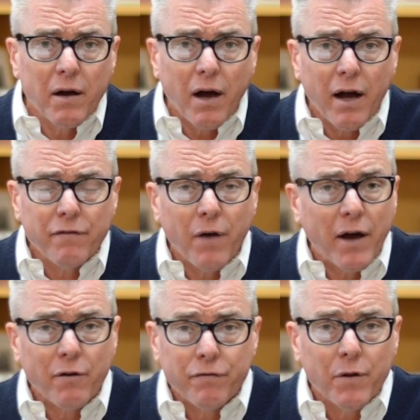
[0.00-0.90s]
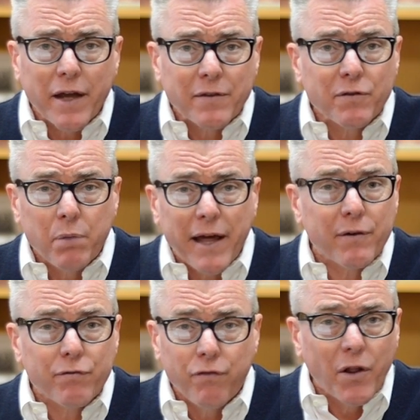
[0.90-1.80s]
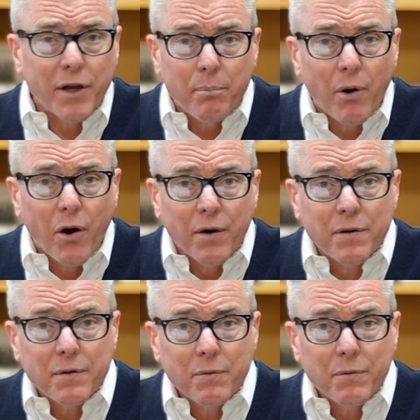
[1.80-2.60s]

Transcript: I, I don't feel like this planet's falling apart.